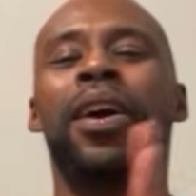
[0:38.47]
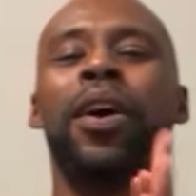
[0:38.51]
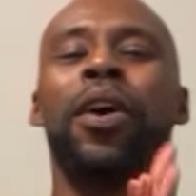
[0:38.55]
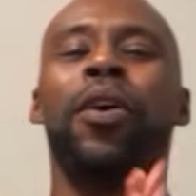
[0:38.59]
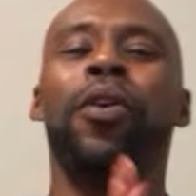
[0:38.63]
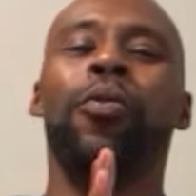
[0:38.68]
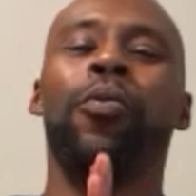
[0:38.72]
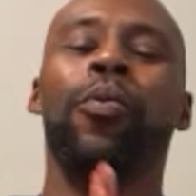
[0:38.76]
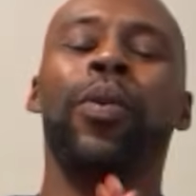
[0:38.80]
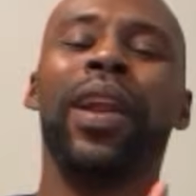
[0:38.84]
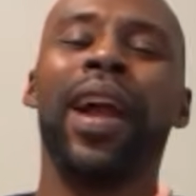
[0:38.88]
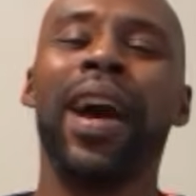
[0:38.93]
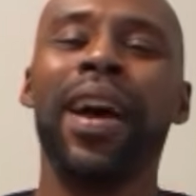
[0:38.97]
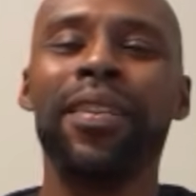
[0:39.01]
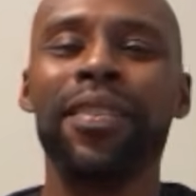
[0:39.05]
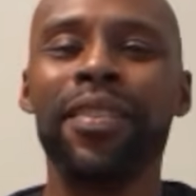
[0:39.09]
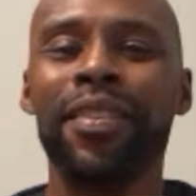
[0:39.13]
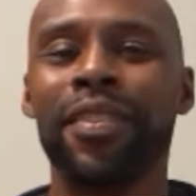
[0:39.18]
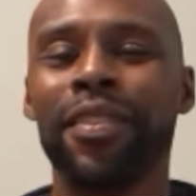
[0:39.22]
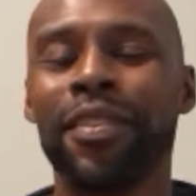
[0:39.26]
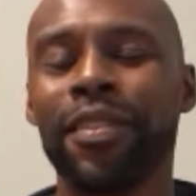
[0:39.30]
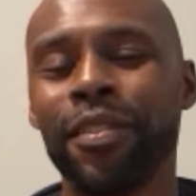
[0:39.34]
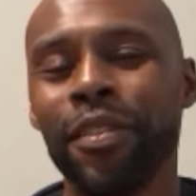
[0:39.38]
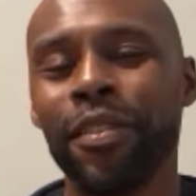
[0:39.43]
when I
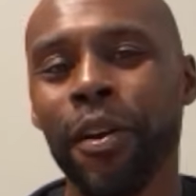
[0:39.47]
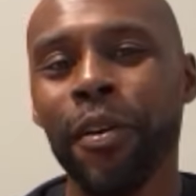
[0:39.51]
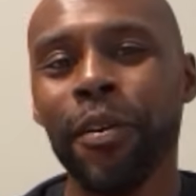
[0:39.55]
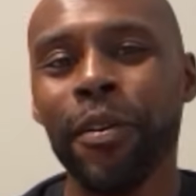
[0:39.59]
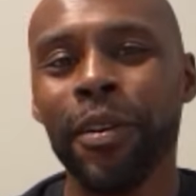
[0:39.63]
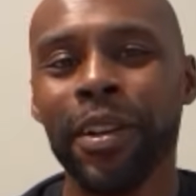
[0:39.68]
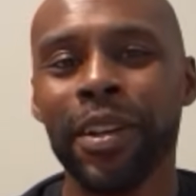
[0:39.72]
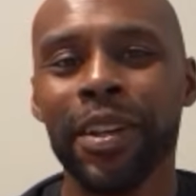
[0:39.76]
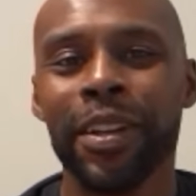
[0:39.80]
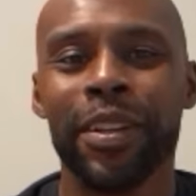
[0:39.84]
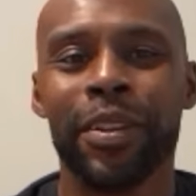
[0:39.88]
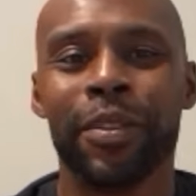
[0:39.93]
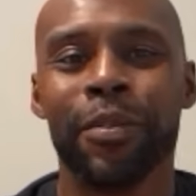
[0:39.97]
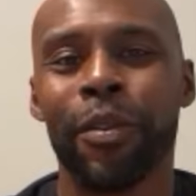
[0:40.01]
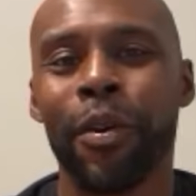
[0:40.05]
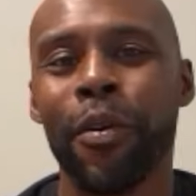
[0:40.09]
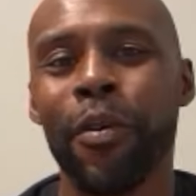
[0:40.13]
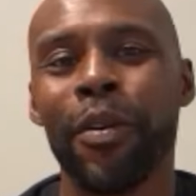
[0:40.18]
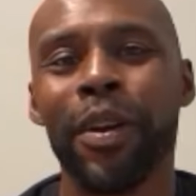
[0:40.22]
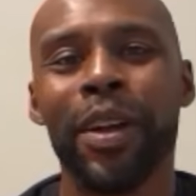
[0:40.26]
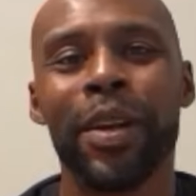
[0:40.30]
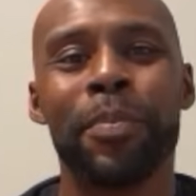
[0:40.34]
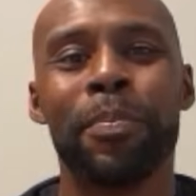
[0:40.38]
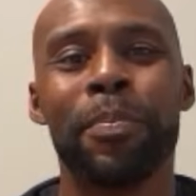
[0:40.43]
started
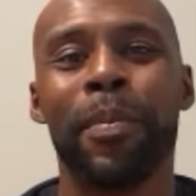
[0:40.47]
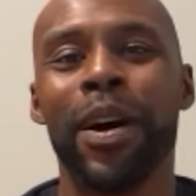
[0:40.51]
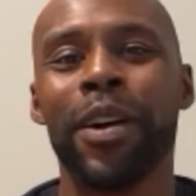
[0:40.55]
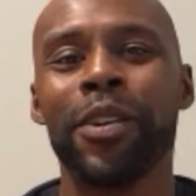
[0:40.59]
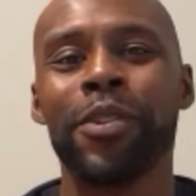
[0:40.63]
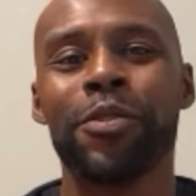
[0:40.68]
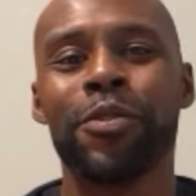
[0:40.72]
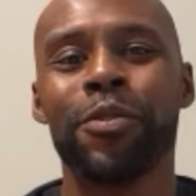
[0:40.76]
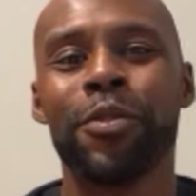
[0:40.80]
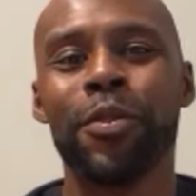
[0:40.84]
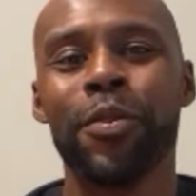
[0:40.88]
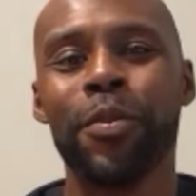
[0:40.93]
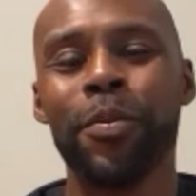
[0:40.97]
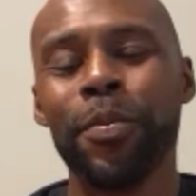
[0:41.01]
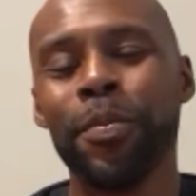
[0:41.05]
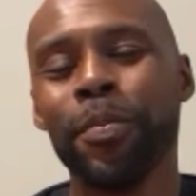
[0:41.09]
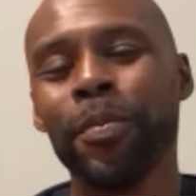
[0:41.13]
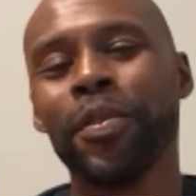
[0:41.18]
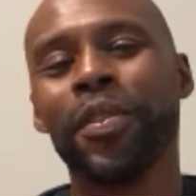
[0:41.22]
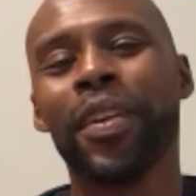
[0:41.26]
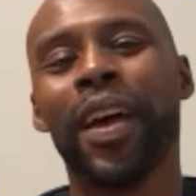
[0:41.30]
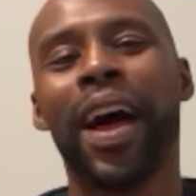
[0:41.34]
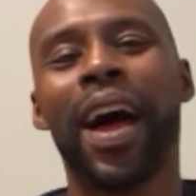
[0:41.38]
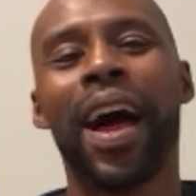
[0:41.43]
growing
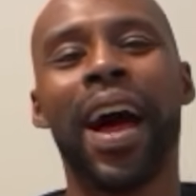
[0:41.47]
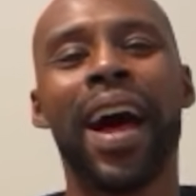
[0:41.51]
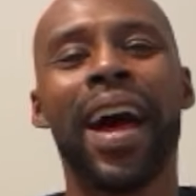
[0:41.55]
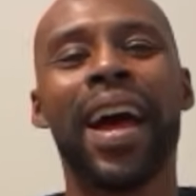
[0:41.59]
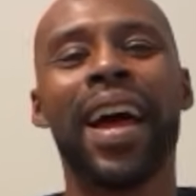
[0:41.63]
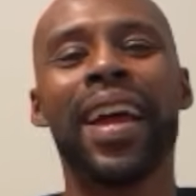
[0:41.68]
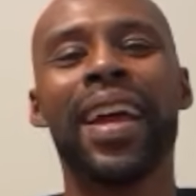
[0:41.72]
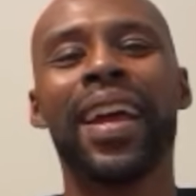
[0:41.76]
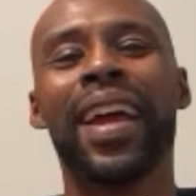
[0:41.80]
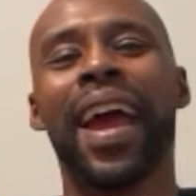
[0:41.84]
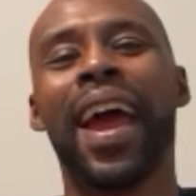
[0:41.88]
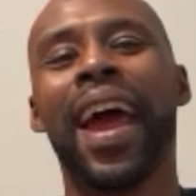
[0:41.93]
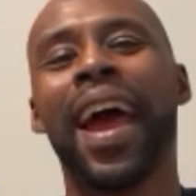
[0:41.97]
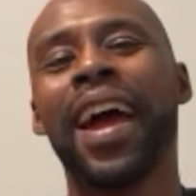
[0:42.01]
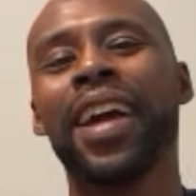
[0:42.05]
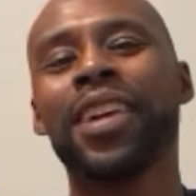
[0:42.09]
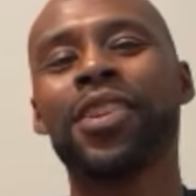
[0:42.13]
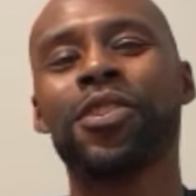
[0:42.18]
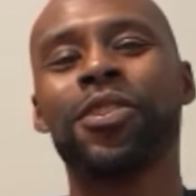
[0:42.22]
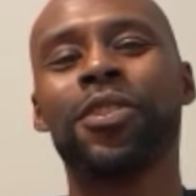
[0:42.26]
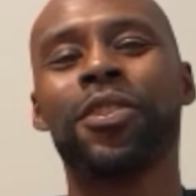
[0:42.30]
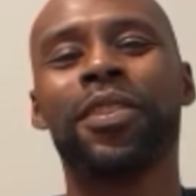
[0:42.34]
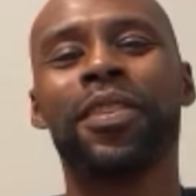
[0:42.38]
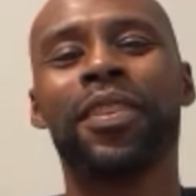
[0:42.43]
mushrooms, I
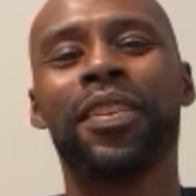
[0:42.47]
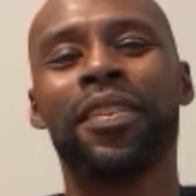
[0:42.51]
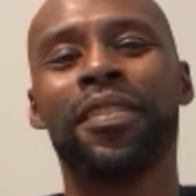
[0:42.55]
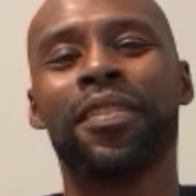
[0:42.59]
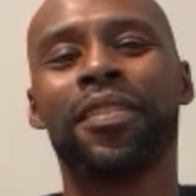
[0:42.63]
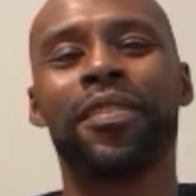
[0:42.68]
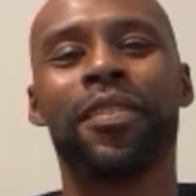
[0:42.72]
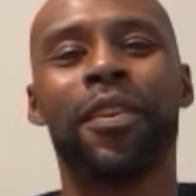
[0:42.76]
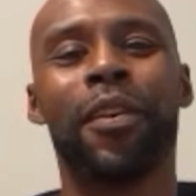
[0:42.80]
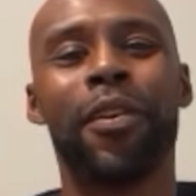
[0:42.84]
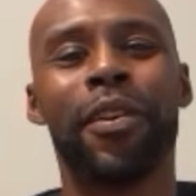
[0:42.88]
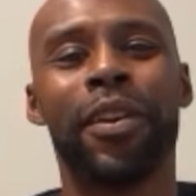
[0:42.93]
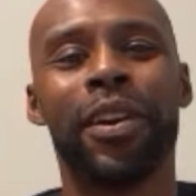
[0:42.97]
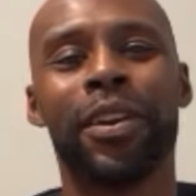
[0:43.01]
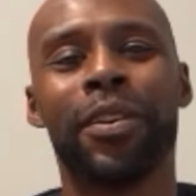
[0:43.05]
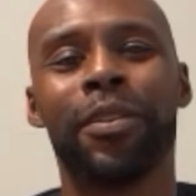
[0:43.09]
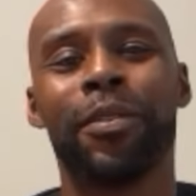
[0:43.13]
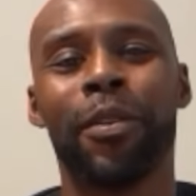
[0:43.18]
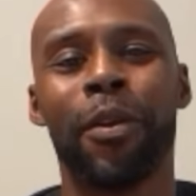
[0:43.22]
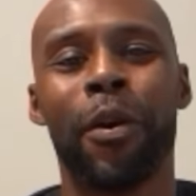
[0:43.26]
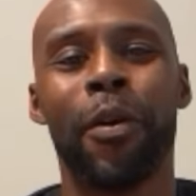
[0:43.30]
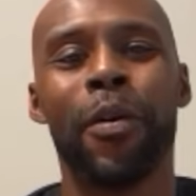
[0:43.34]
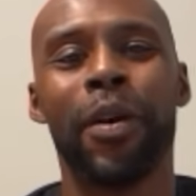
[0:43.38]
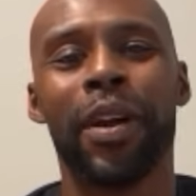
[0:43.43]
actually started
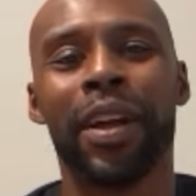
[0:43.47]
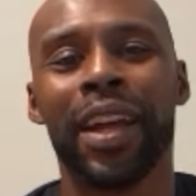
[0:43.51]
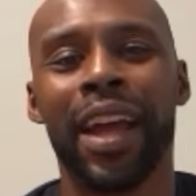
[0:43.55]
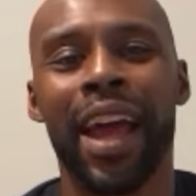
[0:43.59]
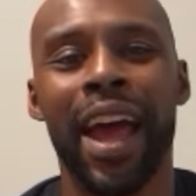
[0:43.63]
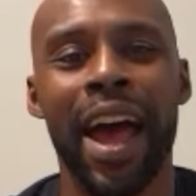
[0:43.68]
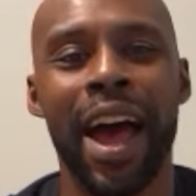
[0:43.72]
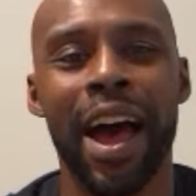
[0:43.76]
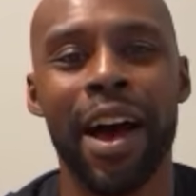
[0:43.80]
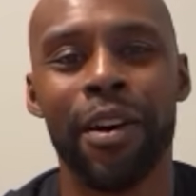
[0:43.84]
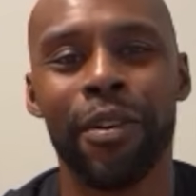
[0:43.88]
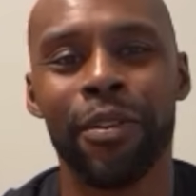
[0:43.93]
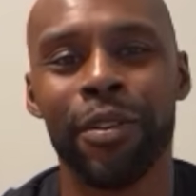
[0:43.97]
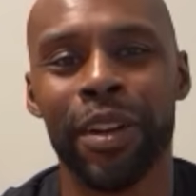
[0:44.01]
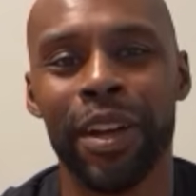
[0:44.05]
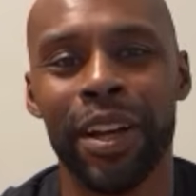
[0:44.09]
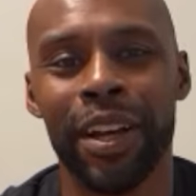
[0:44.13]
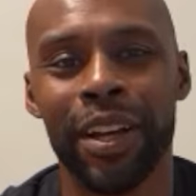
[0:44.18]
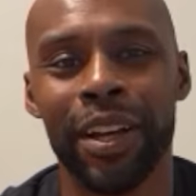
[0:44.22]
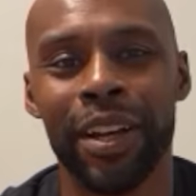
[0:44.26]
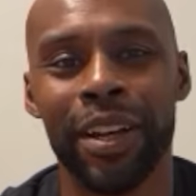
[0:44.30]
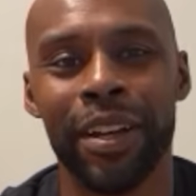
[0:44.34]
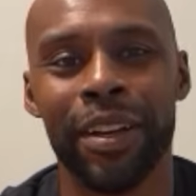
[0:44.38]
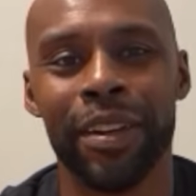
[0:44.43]
growing out
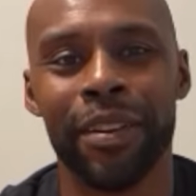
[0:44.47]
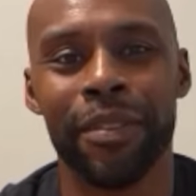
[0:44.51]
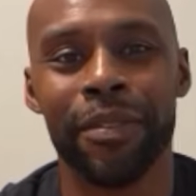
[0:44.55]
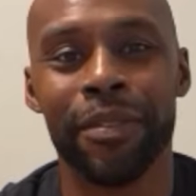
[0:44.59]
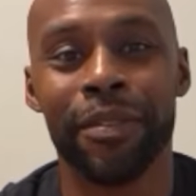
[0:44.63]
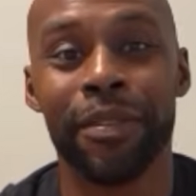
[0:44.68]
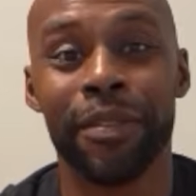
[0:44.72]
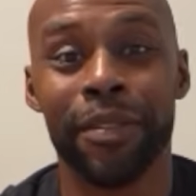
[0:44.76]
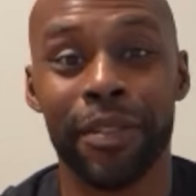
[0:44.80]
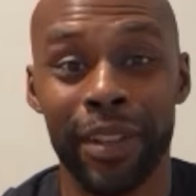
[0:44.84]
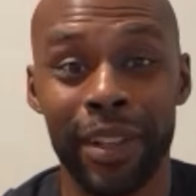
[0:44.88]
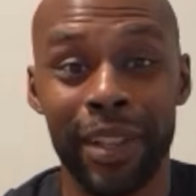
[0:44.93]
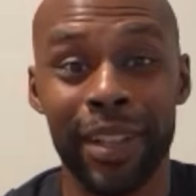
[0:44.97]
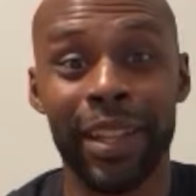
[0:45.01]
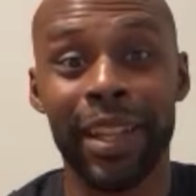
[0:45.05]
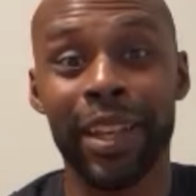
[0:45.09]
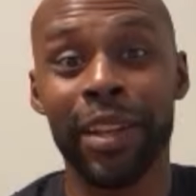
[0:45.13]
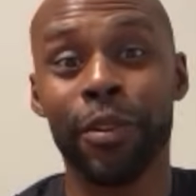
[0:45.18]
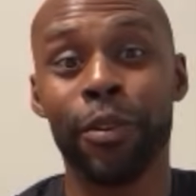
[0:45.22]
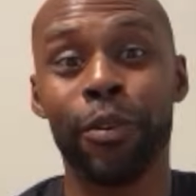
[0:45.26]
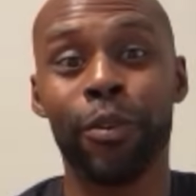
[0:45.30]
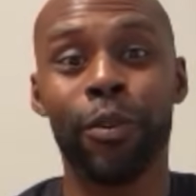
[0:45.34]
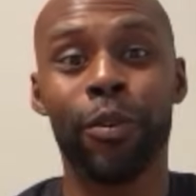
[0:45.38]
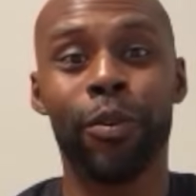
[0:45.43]
of
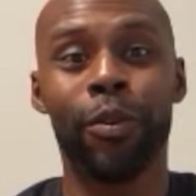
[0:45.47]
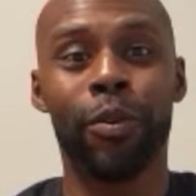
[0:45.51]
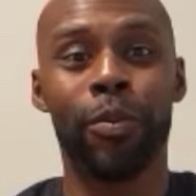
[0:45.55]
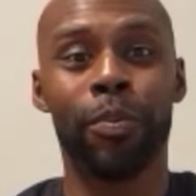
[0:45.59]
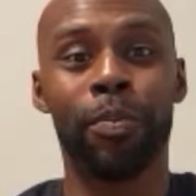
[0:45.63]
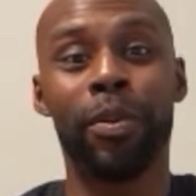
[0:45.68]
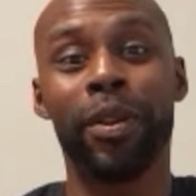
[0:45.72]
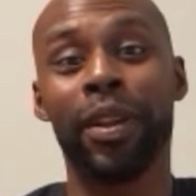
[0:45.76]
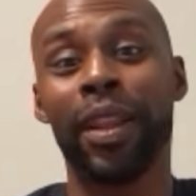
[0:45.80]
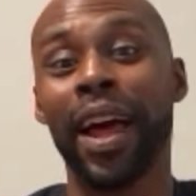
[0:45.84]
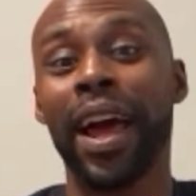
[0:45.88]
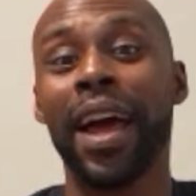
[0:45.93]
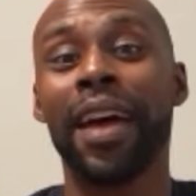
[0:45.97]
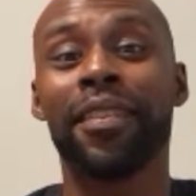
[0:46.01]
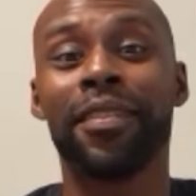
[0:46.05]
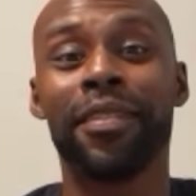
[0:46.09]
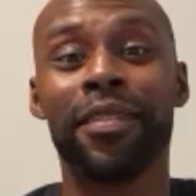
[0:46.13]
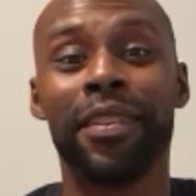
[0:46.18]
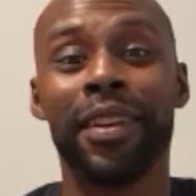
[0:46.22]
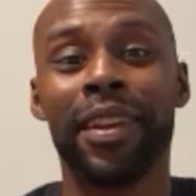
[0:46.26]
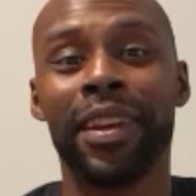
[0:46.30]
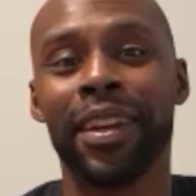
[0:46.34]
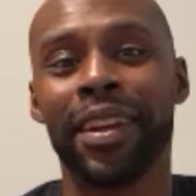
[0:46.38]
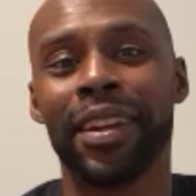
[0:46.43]
little
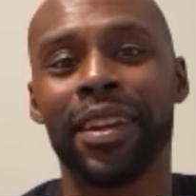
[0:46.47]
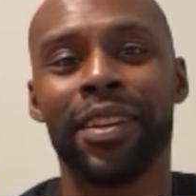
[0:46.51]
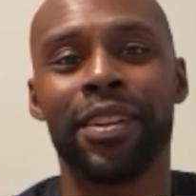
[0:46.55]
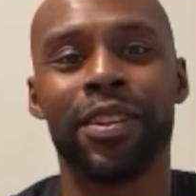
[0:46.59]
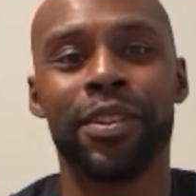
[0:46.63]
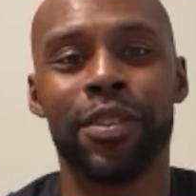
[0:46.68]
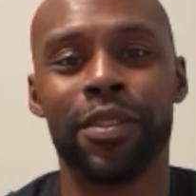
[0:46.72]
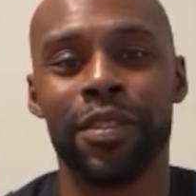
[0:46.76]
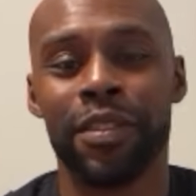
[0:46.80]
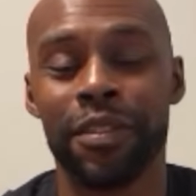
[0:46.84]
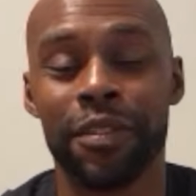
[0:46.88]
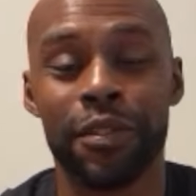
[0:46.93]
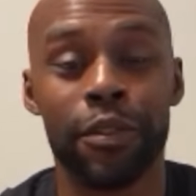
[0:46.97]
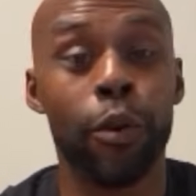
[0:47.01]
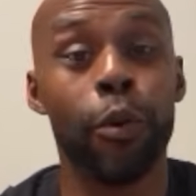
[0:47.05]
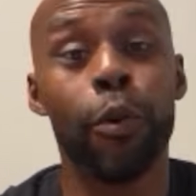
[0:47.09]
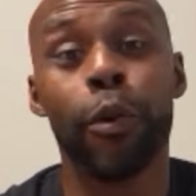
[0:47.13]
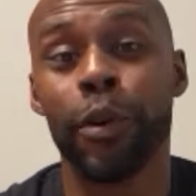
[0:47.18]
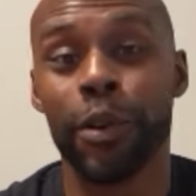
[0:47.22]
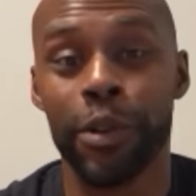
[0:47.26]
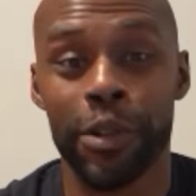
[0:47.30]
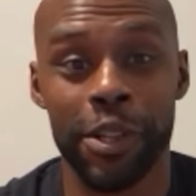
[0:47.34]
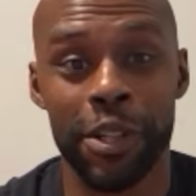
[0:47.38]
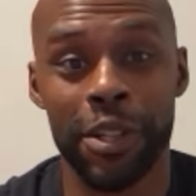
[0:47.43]
plastic
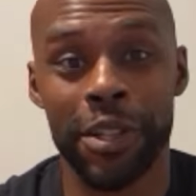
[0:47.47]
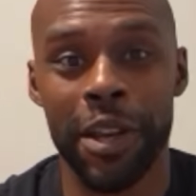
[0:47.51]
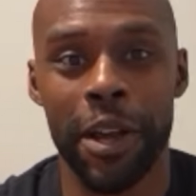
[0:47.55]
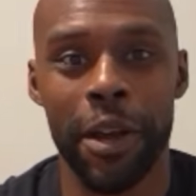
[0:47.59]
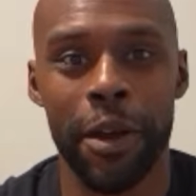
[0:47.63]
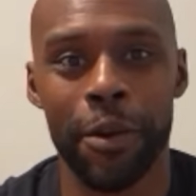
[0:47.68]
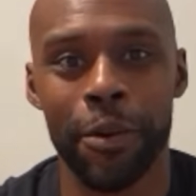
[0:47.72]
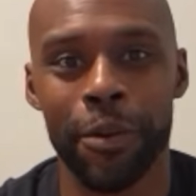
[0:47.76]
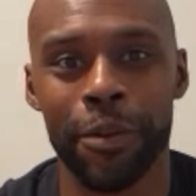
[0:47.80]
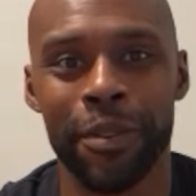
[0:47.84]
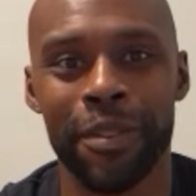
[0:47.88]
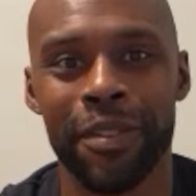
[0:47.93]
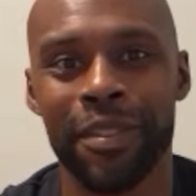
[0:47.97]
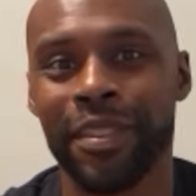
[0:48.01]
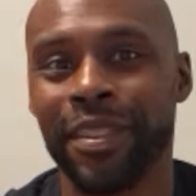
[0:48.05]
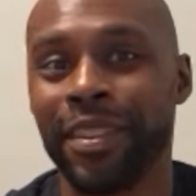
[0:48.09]
storage totes.